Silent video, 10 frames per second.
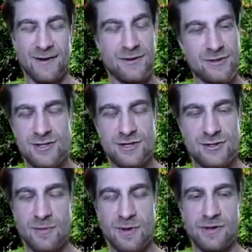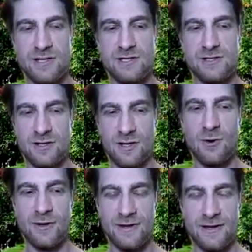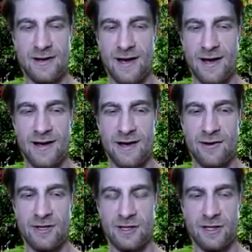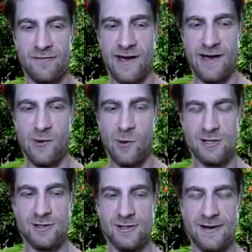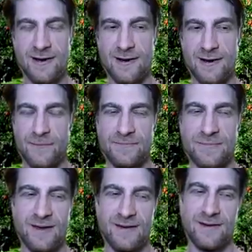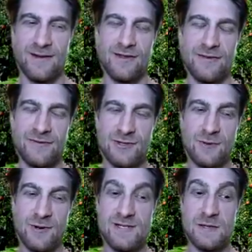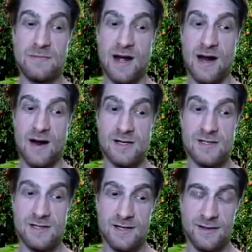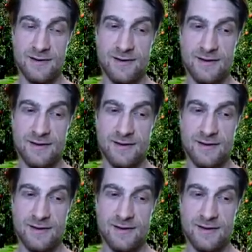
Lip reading: there's so many places to go with it. I really love that question. The first one is embarrassing.